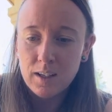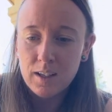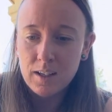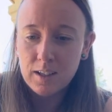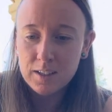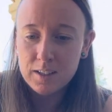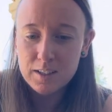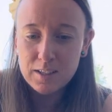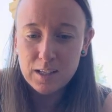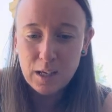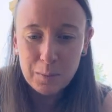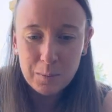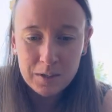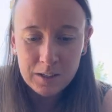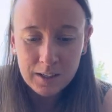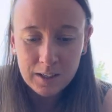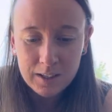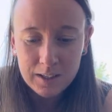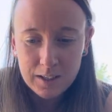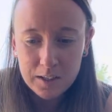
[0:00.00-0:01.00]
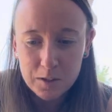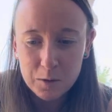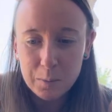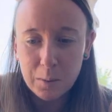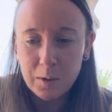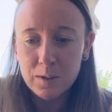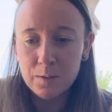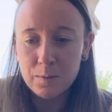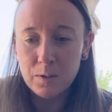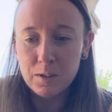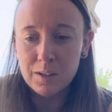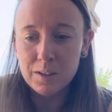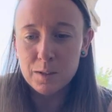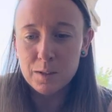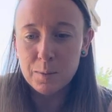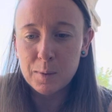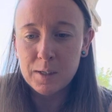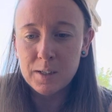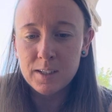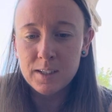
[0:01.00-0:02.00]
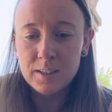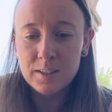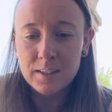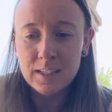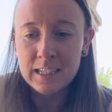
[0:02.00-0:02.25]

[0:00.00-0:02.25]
accepting it as part of your experience,